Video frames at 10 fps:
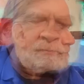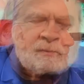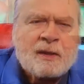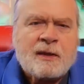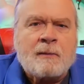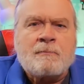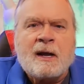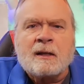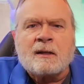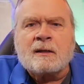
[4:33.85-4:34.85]
Now that
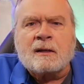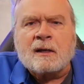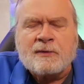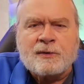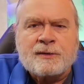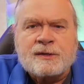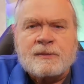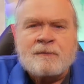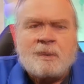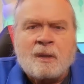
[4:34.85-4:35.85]
balun covers
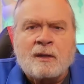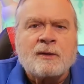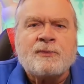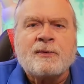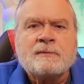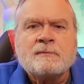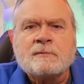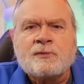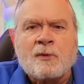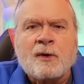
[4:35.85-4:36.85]
all of
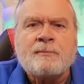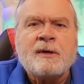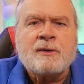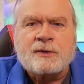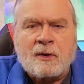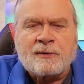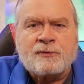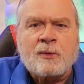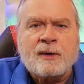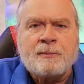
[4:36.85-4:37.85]
40 meters, all of
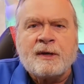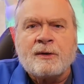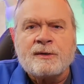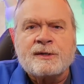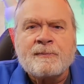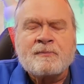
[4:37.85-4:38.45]
20 meters,